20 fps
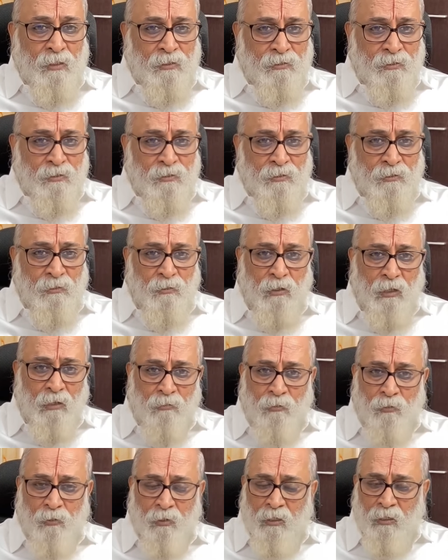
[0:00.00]
that you
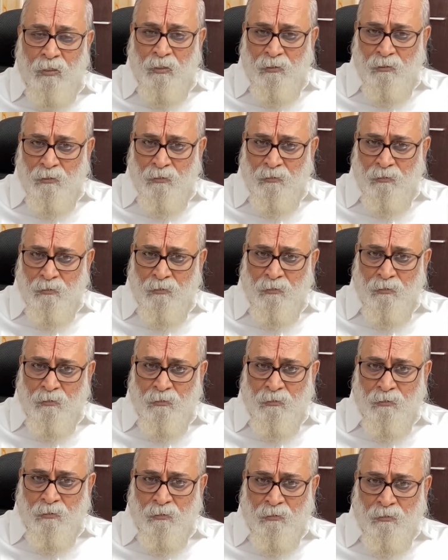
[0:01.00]
have only
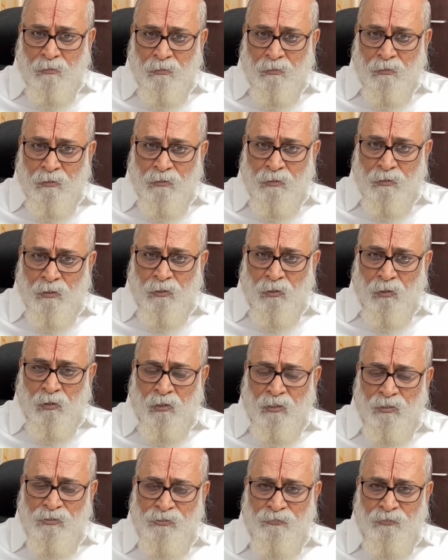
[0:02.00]
the
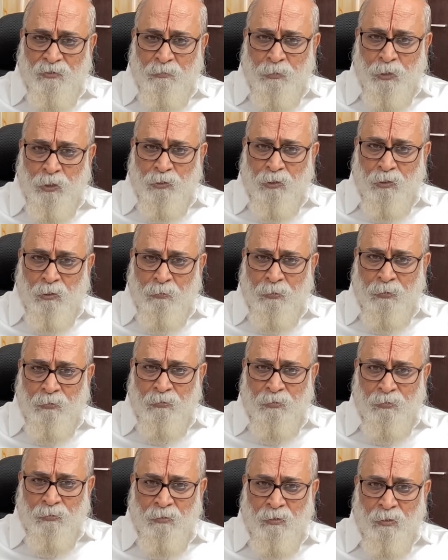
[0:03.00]
knowledge from the top,
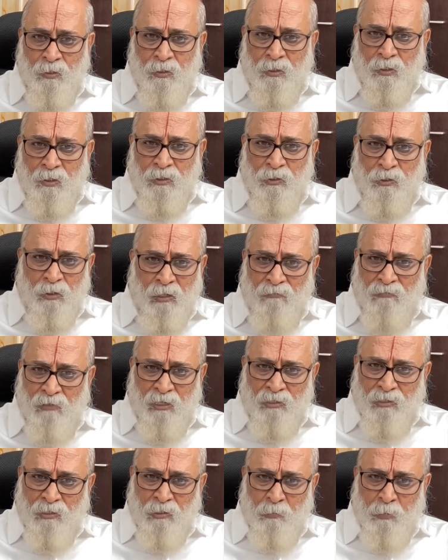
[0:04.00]
you have
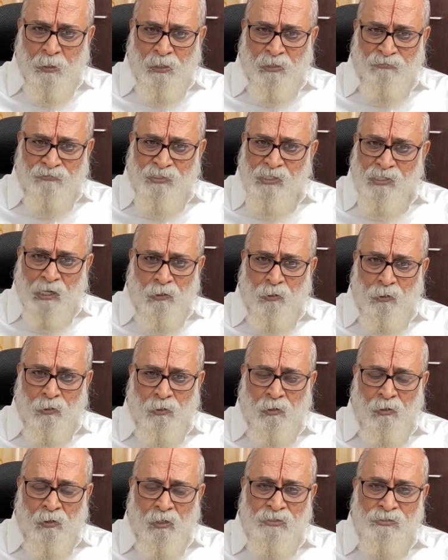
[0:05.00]
a little bit of shallow
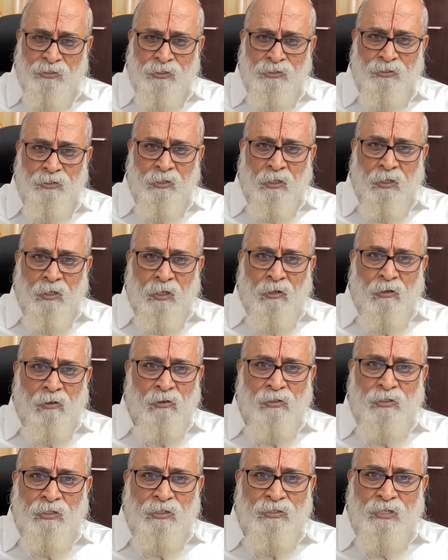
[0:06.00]
knowledge
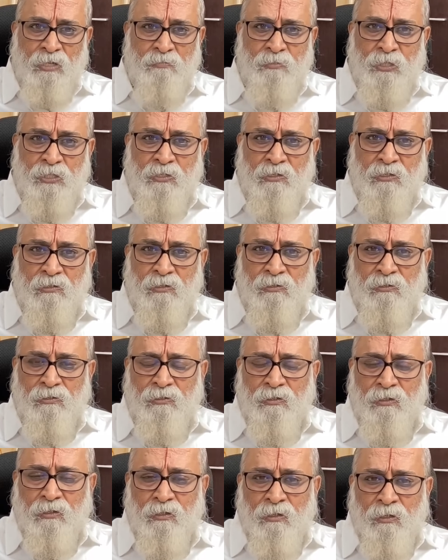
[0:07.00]
on the subject
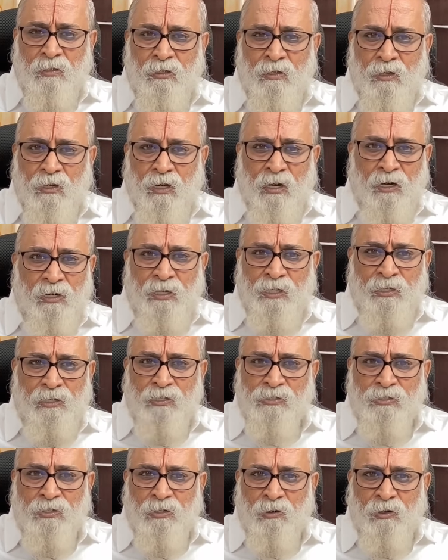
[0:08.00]
and
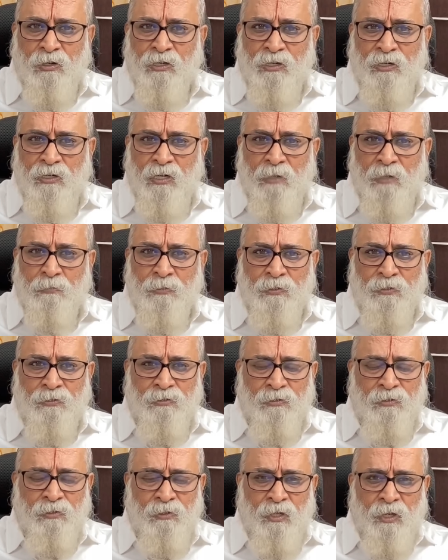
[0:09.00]
it is not in
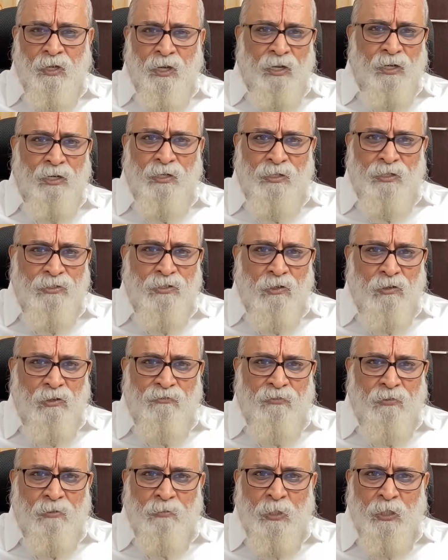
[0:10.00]
depth. It is
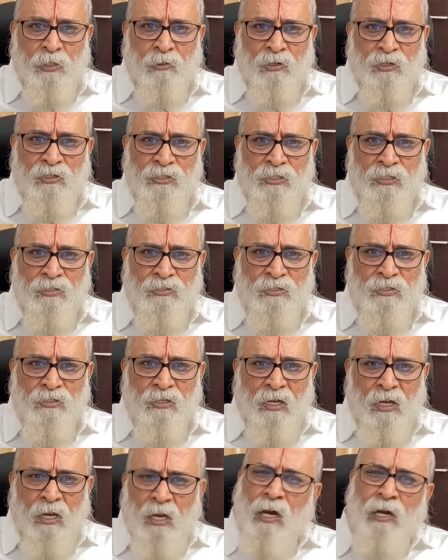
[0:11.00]
not from the
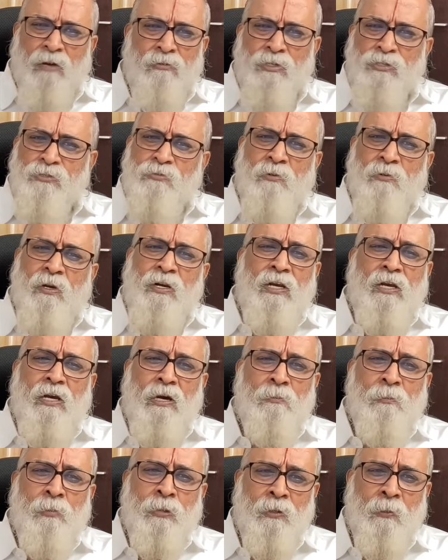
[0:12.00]
conscious. I was very
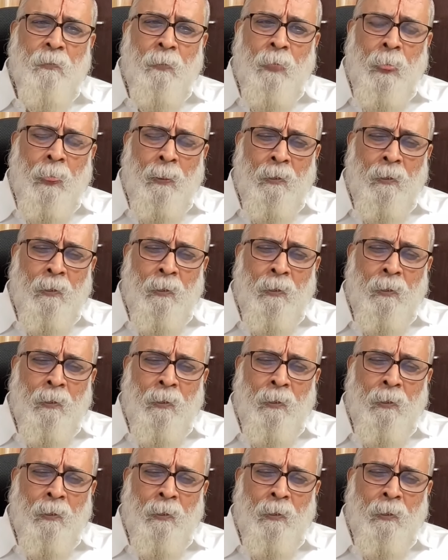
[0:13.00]
happy